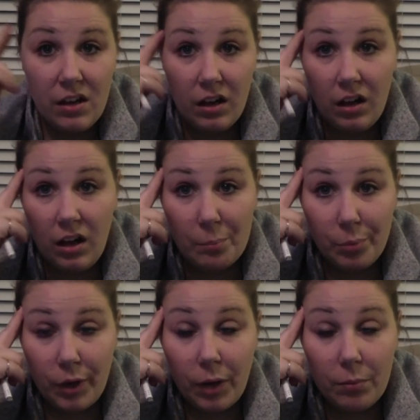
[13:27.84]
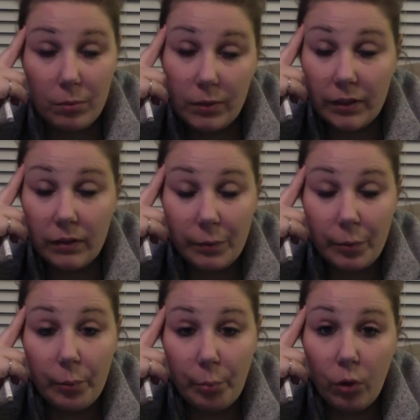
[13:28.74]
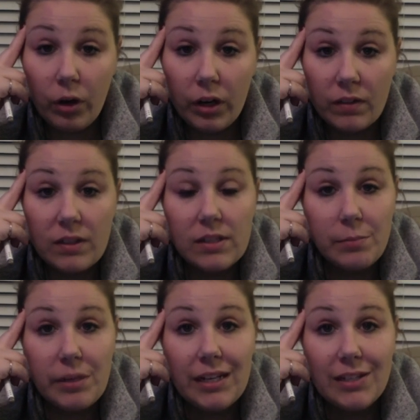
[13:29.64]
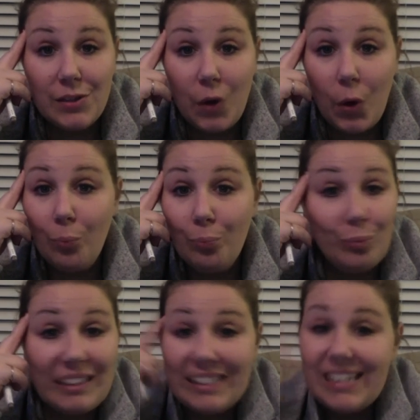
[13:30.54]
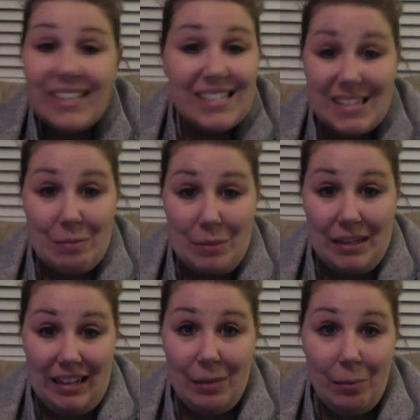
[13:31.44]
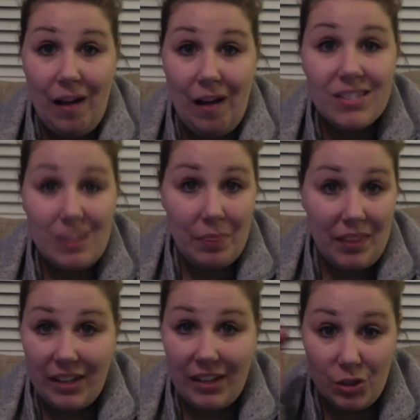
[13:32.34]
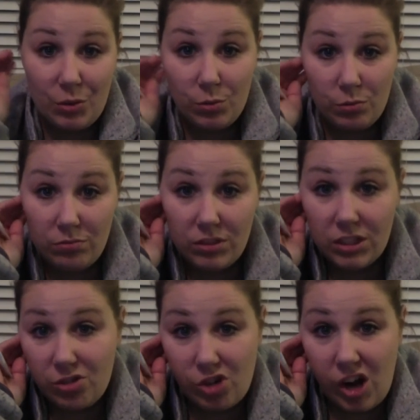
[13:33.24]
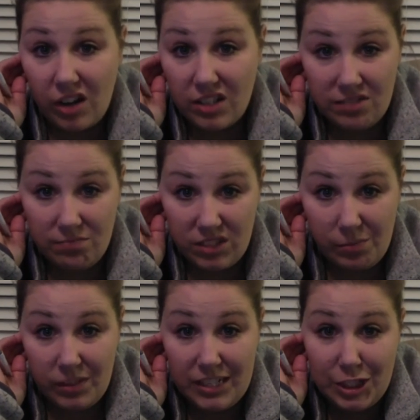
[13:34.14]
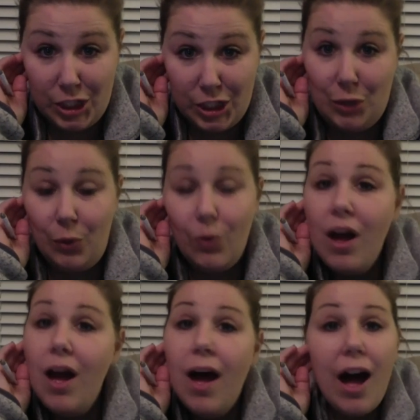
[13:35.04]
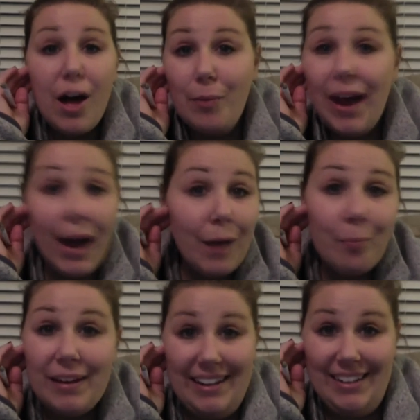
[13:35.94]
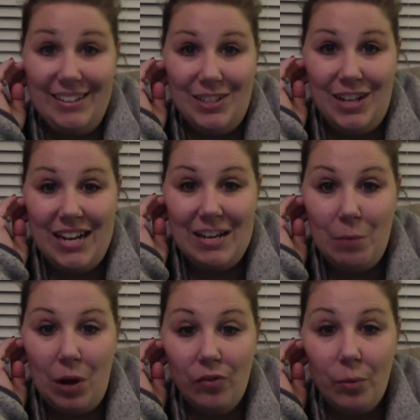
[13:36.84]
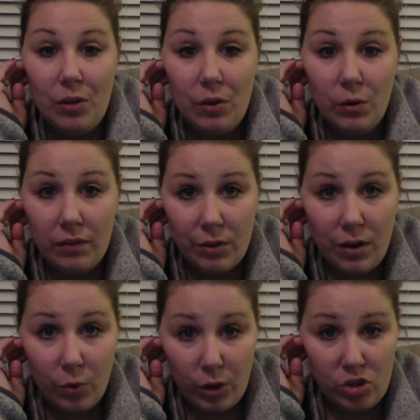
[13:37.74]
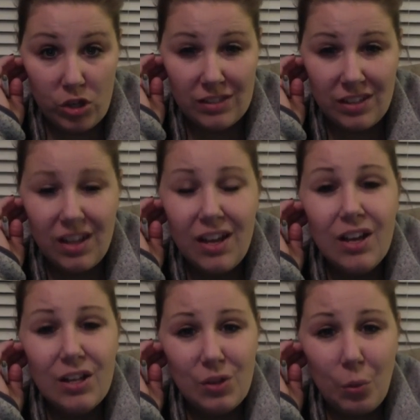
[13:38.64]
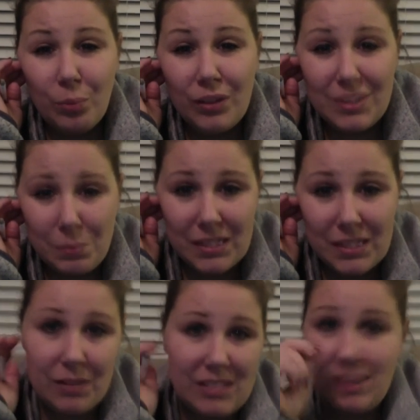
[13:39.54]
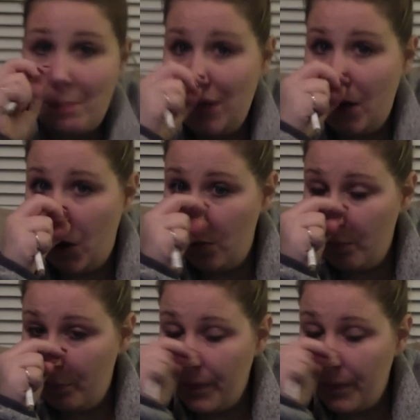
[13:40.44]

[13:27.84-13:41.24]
Probably a little bit bored in these meetings, so please send me an email, something to distract and something to do. I'll be happy to answer an email from you if you have questions. So please, please, please let me know.